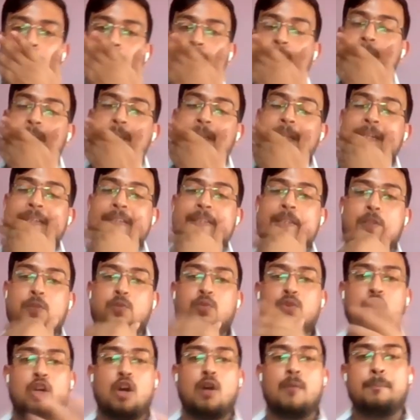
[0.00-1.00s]
So they are the
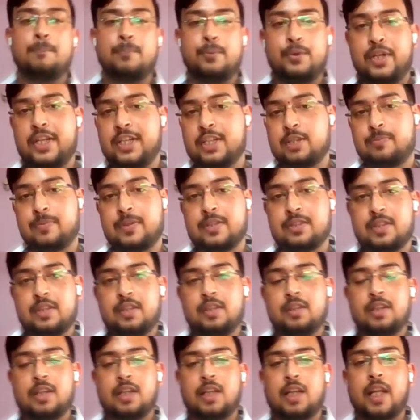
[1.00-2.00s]
two components
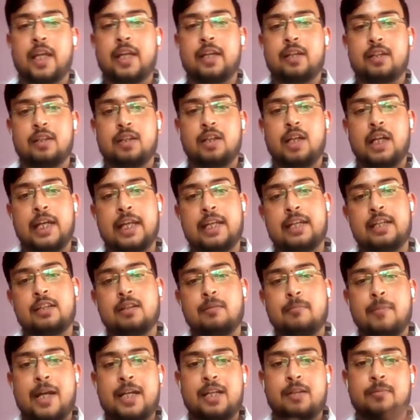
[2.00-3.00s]
present, like again
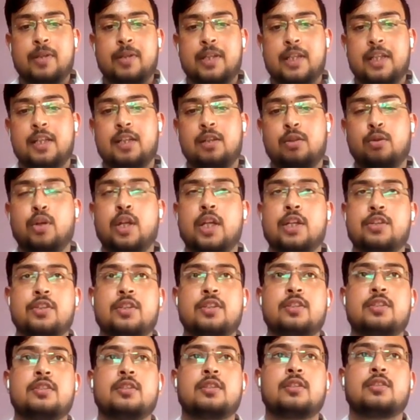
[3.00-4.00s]
in the mathematical
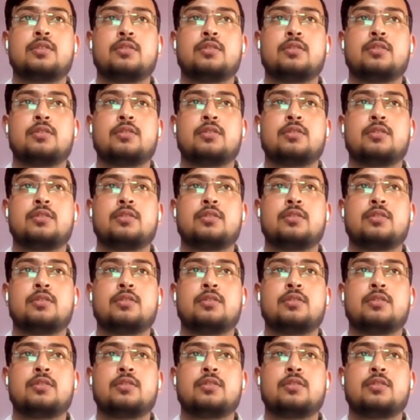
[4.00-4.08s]
notations.